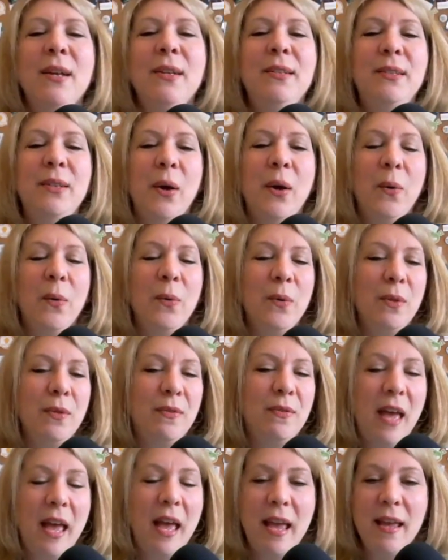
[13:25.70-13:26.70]
So
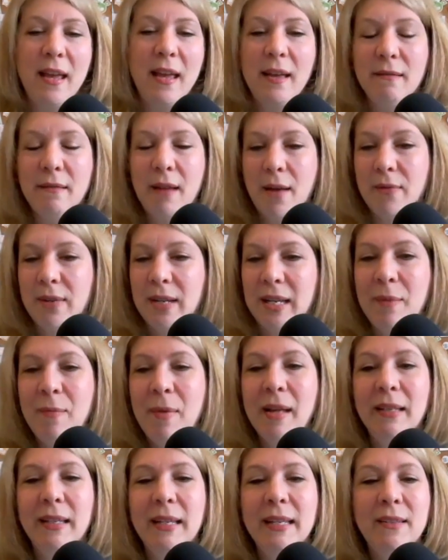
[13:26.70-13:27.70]
they have an
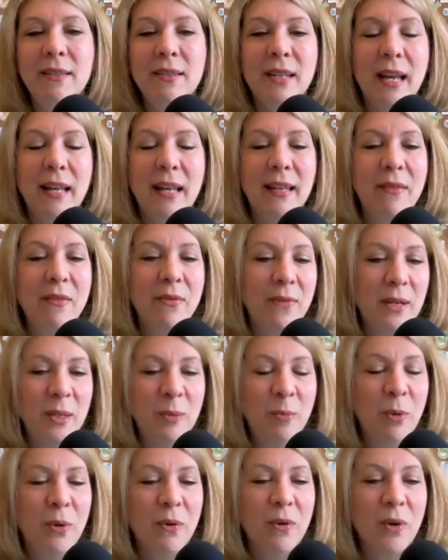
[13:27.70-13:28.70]
email list and they have a
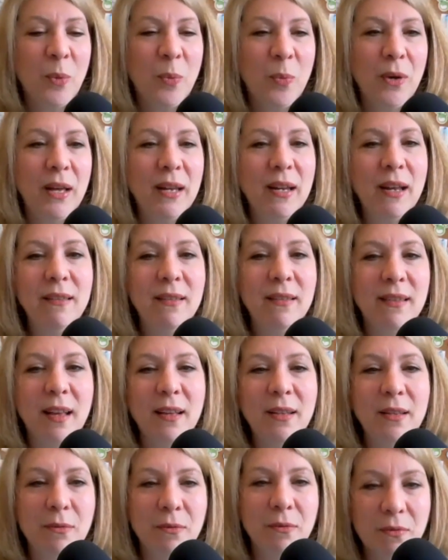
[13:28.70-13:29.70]
Facebook group. And I think
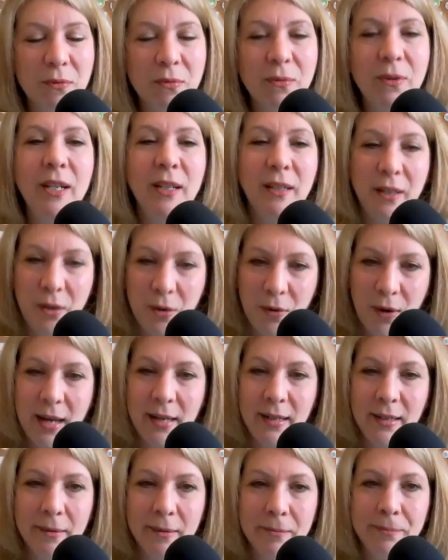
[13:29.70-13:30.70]
that's really great.